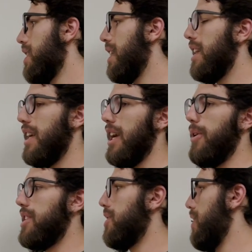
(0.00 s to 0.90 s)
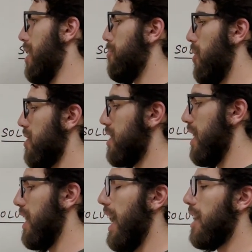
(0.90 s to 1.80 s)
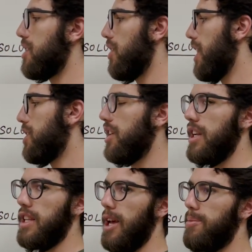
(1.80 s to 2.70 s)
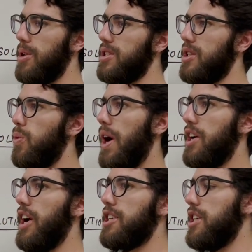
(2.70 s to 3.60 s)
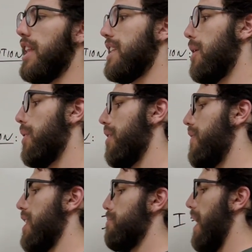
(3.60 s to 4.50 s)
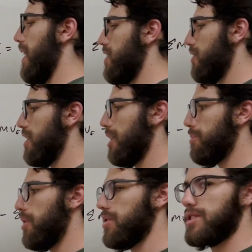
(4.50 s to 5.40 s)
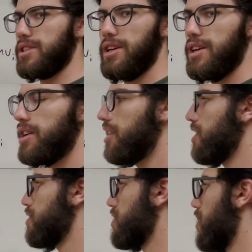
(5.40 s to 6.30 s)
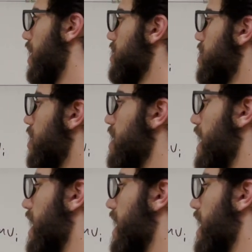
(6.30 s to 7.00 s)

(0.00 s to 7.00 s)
and we need to do the impulse in the x direction and the impulse in the y direction. That's how we're going to find the magnitude of the impulse. So let's go ahead and start in the